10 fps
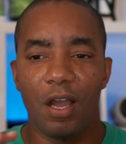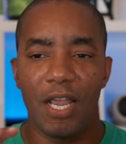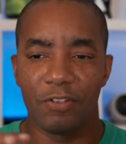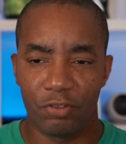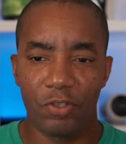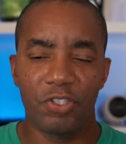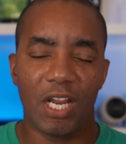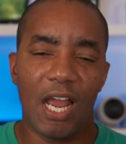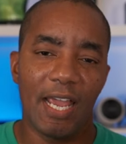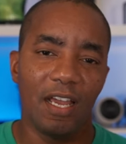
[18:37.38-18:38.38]

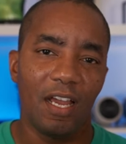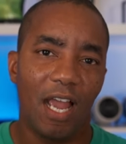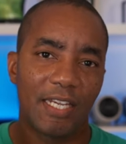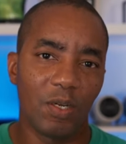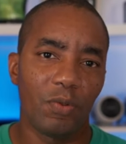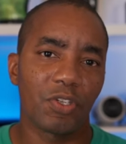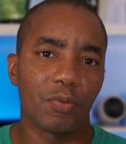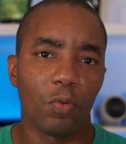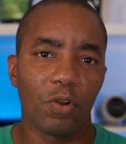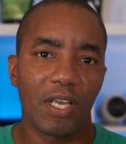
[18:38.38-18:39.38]
introduced. I did one this
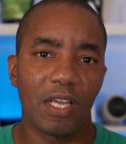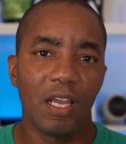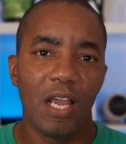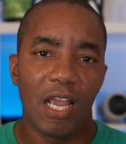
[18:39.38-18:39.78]
morning